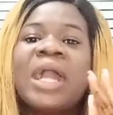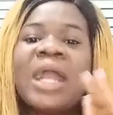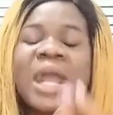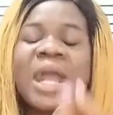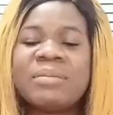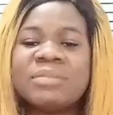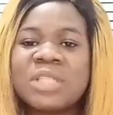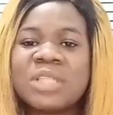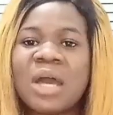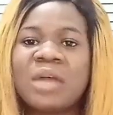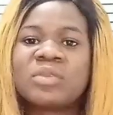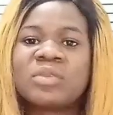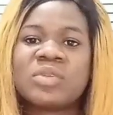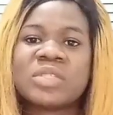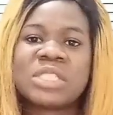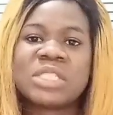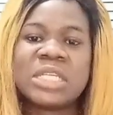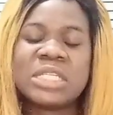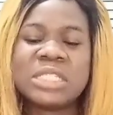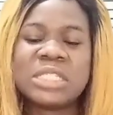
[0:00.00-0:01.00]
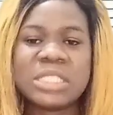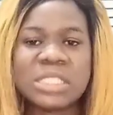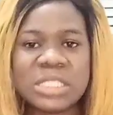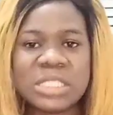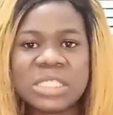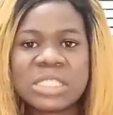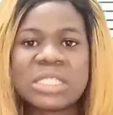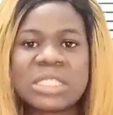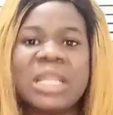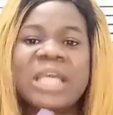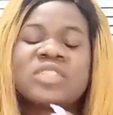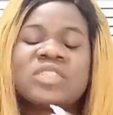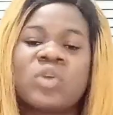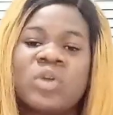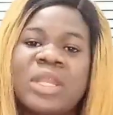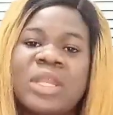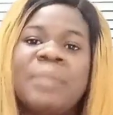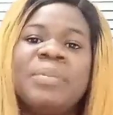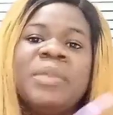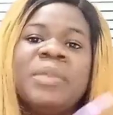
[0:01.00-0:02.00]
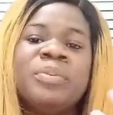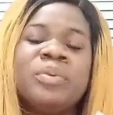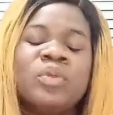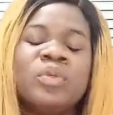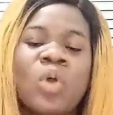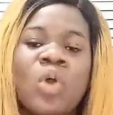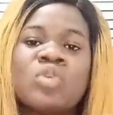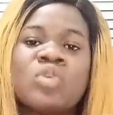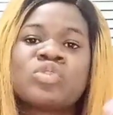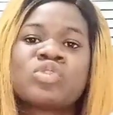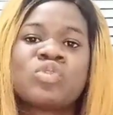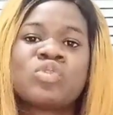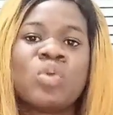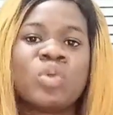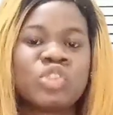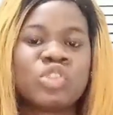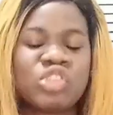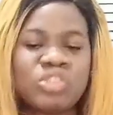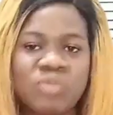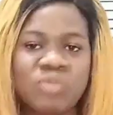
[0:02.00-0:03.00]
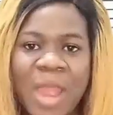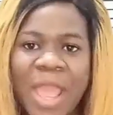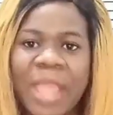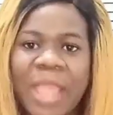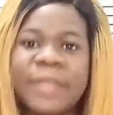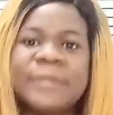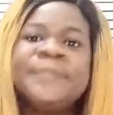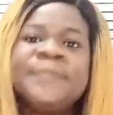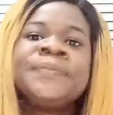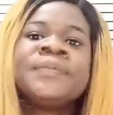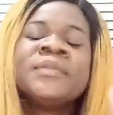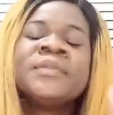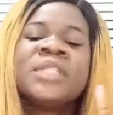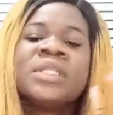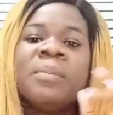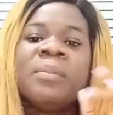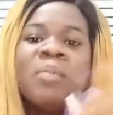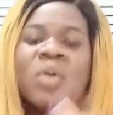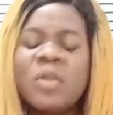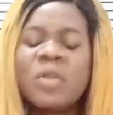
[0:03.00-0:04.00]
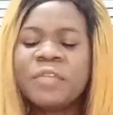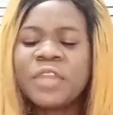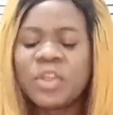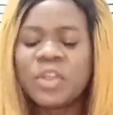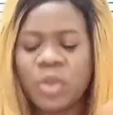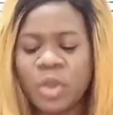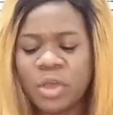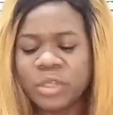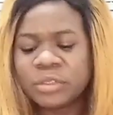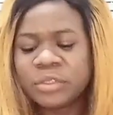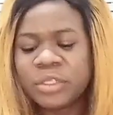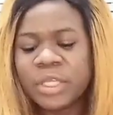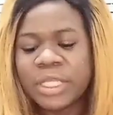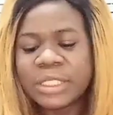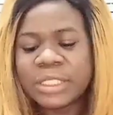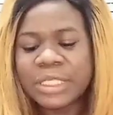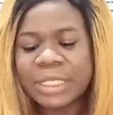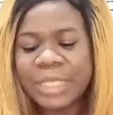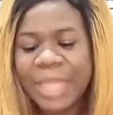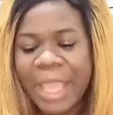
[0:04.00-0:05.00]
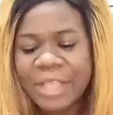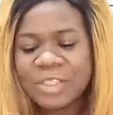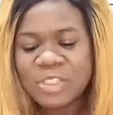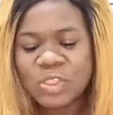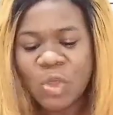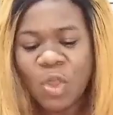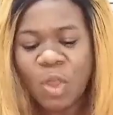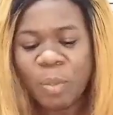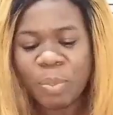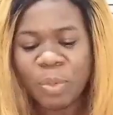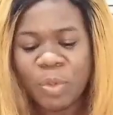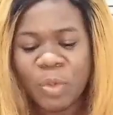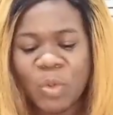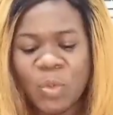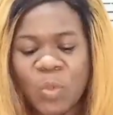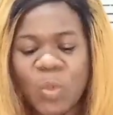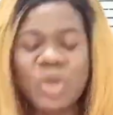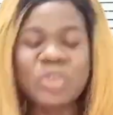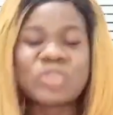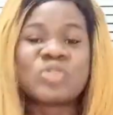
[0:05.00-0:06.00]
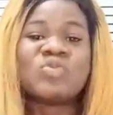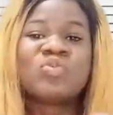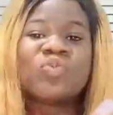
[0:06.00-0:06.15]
calm down concerning this, let other people also try. Moving on, the next couple was